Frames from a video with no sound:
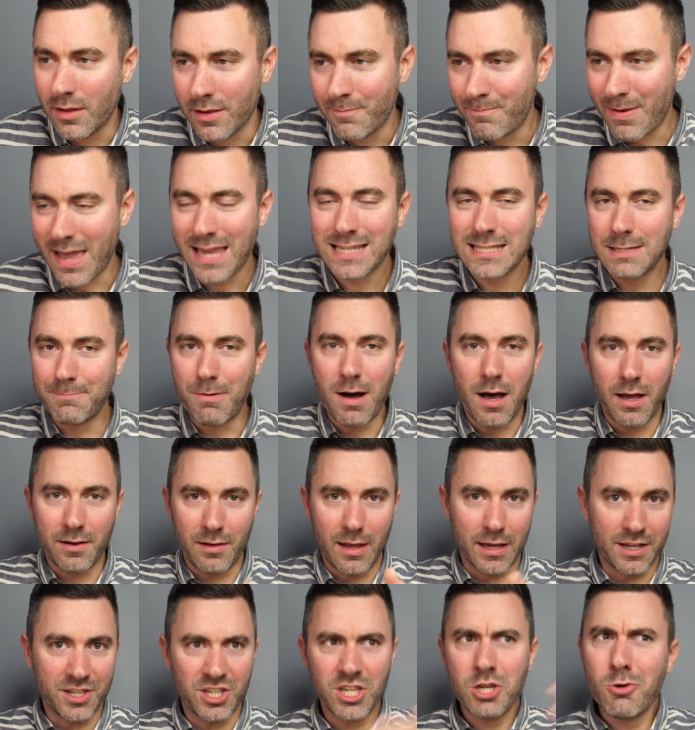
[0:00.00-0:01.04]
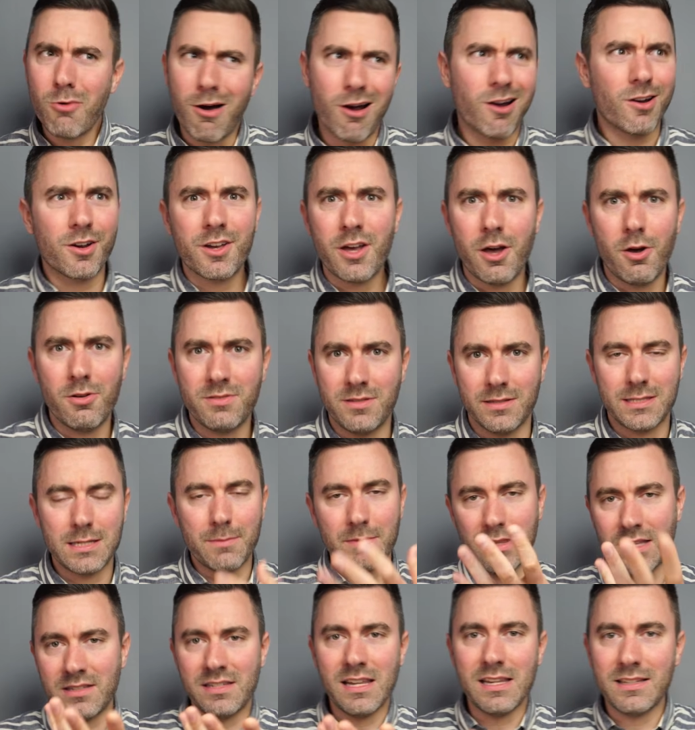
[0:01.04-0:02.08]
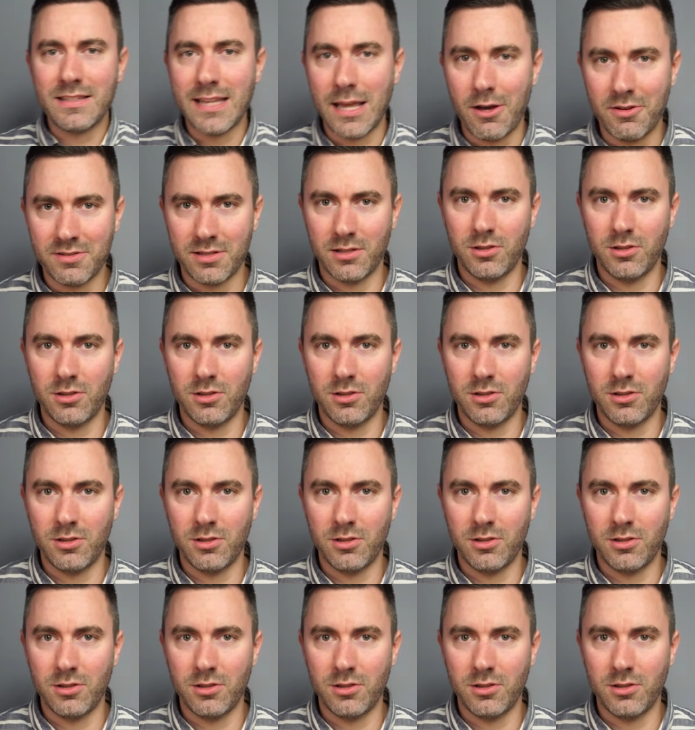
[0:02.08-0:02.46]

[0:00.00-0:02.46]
based upon like QR codes and some of the details,